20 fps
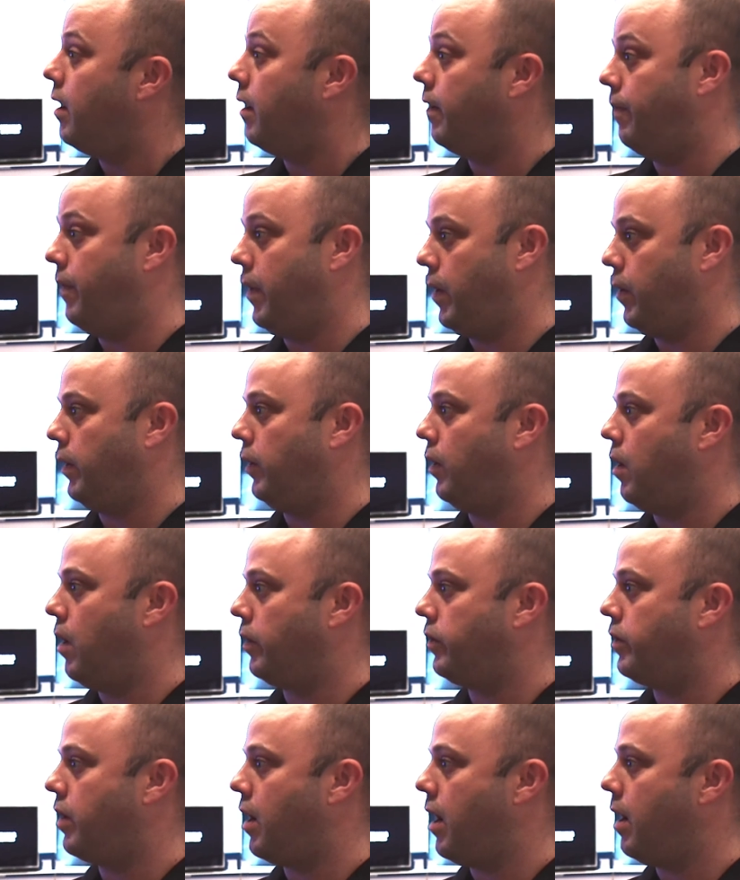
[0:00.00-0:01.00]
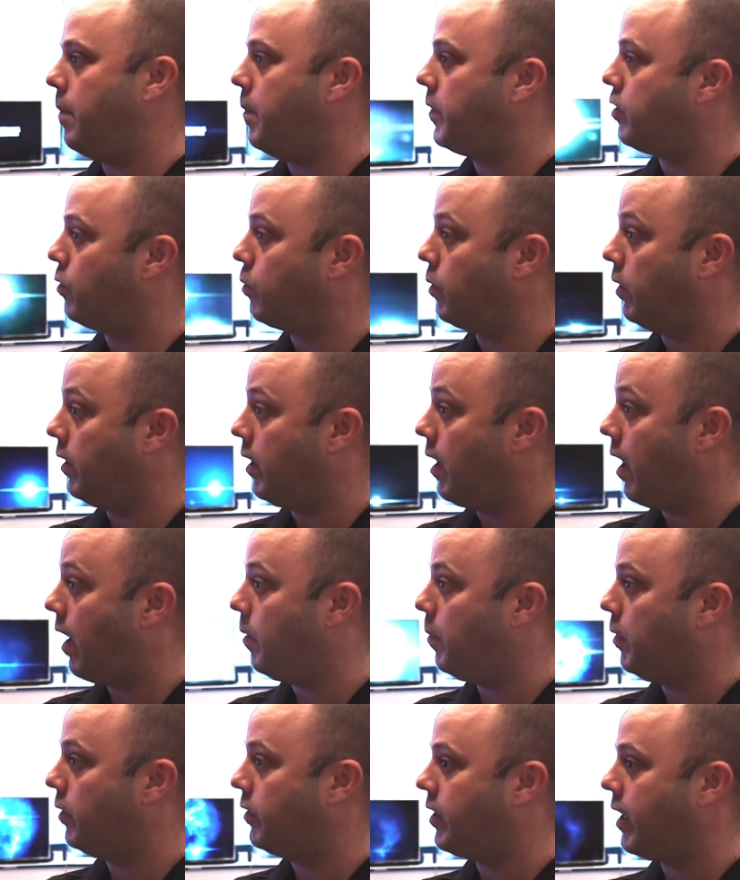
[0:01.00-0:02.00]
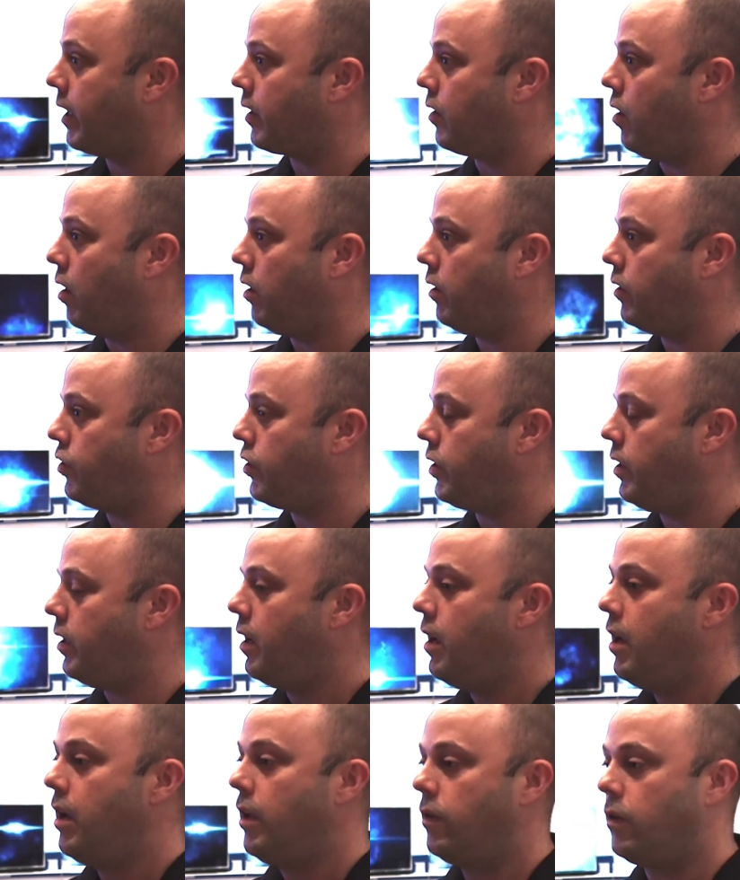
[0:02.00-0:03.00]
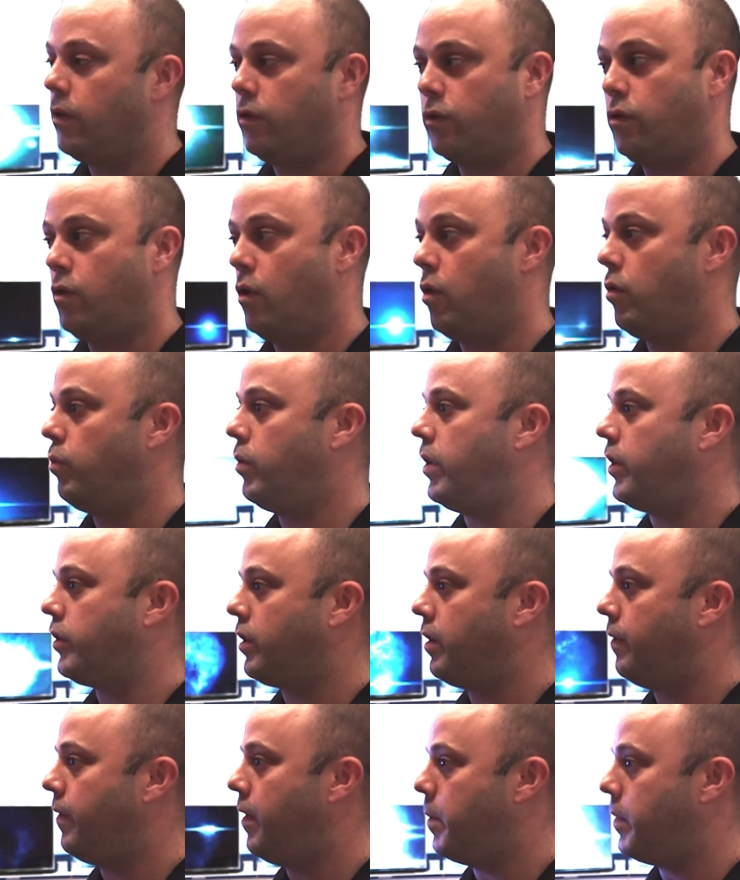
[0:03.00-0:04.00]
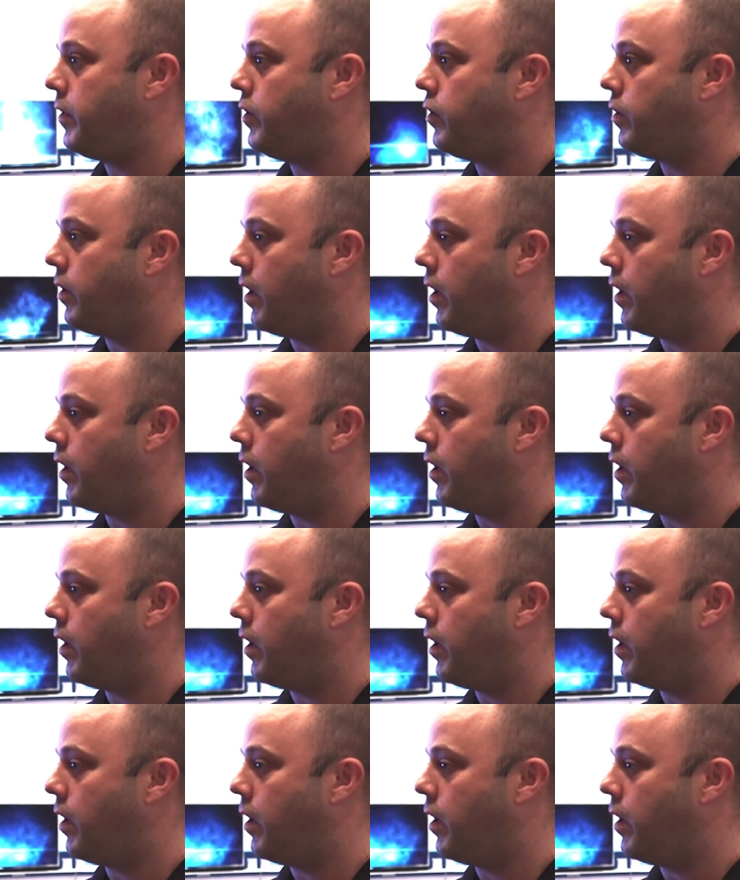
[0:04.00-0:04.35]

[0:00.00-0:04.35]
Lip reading: a very long time. It's a reliable technology. There's no risk of image